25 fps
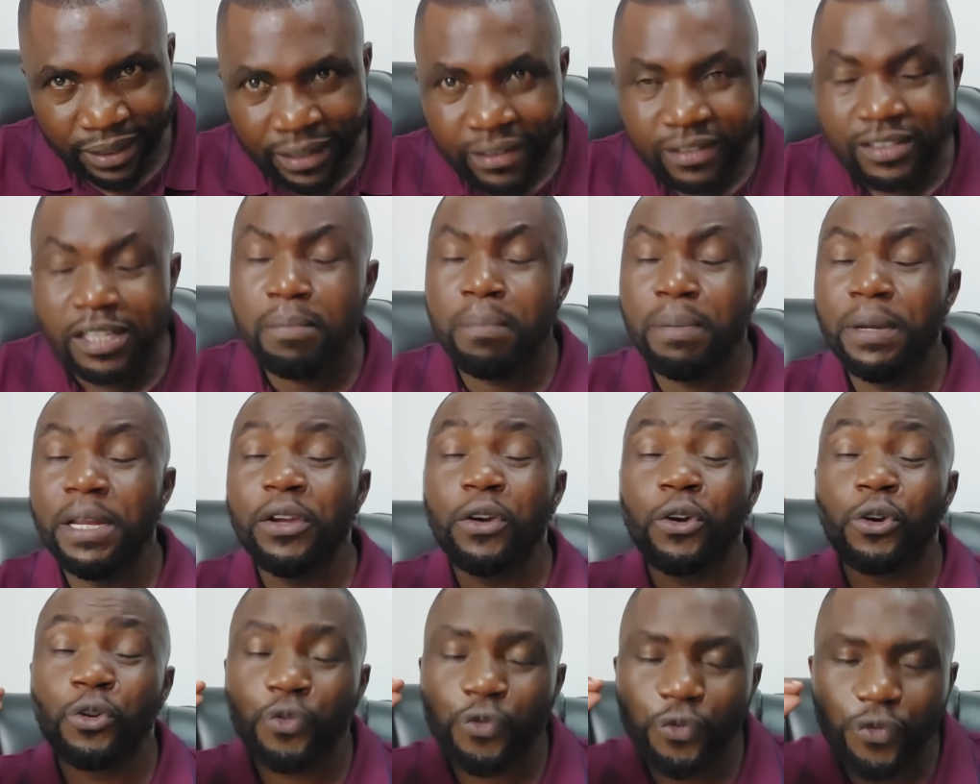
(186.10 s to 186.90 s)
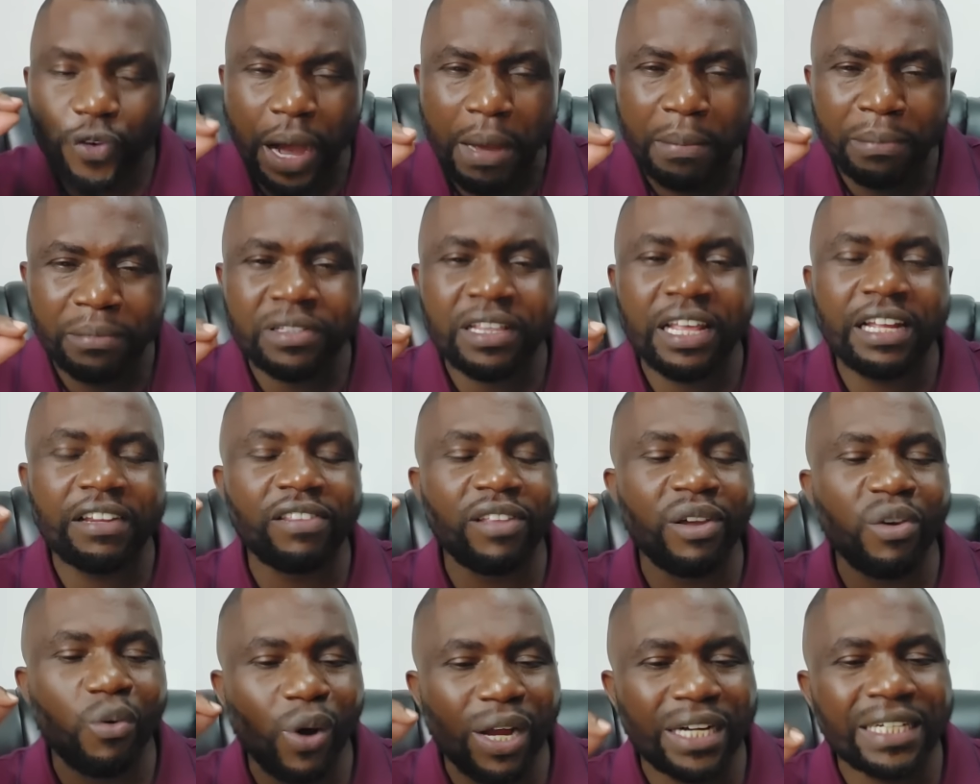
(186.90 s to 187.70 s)
simply confirms that
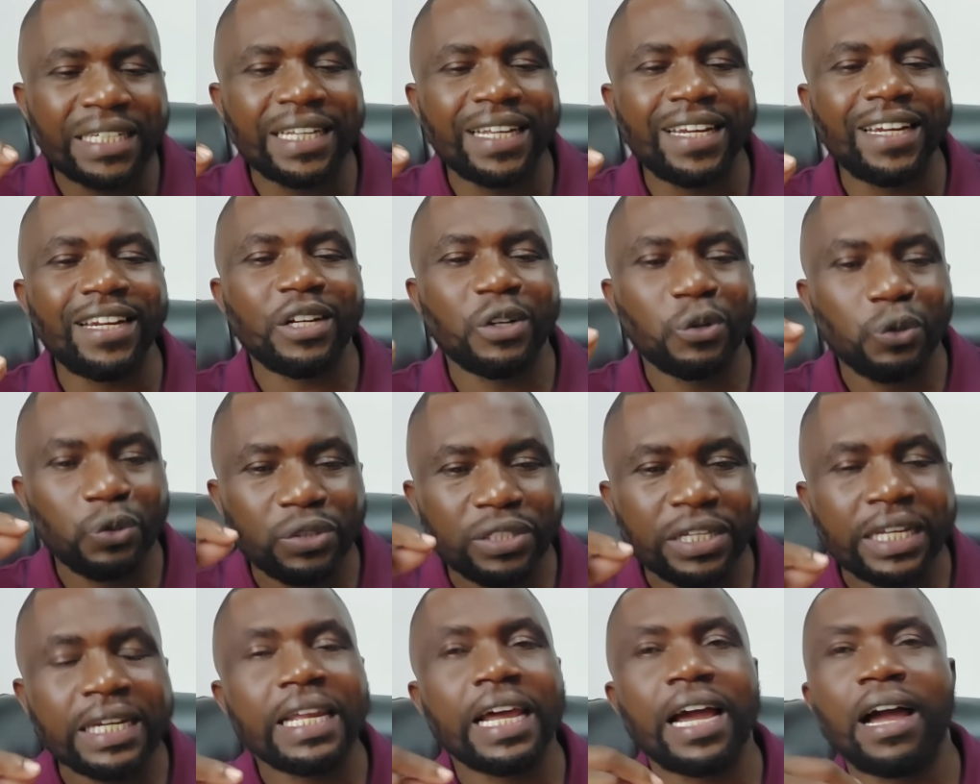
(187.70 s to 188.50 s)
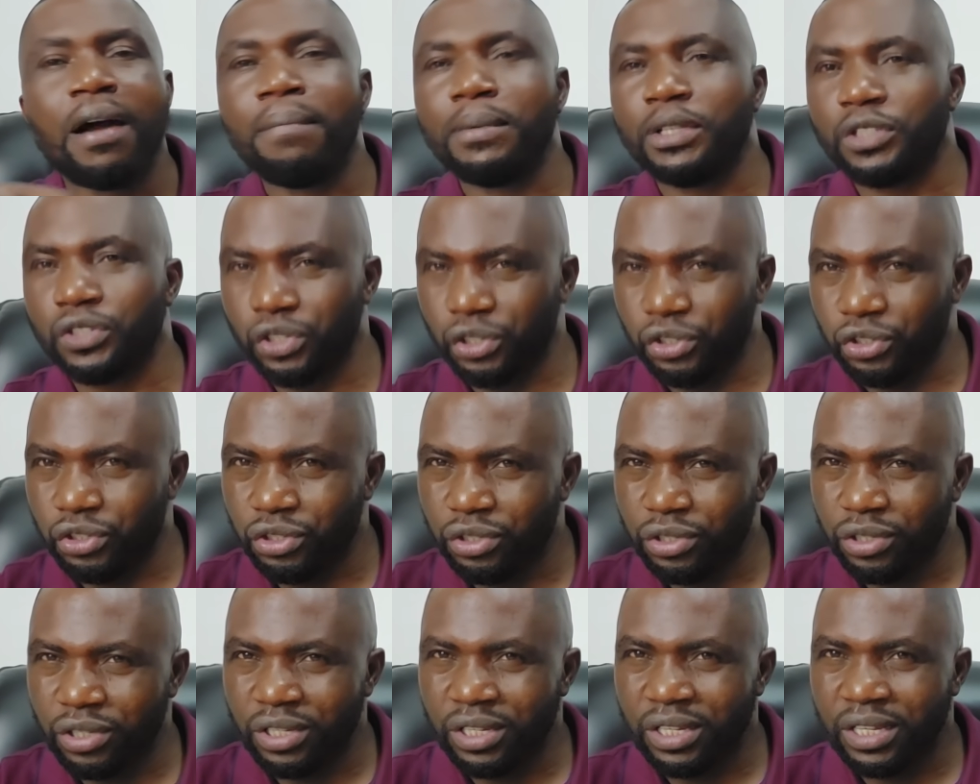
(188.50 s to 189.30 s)
they wanted to send a
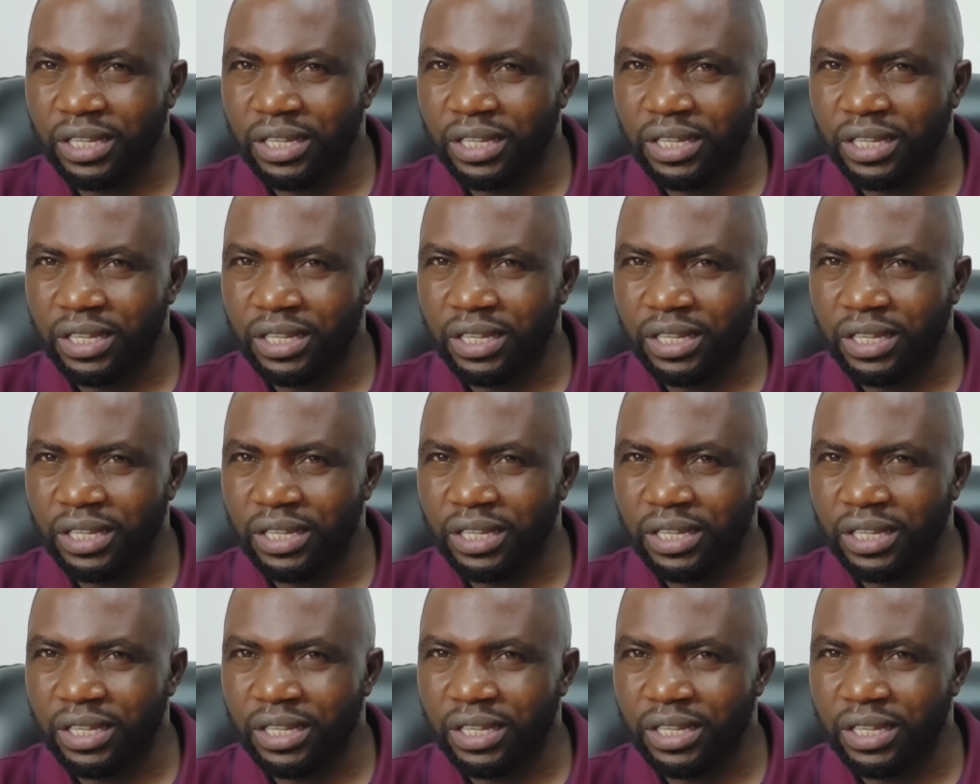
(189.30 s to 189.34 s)
message.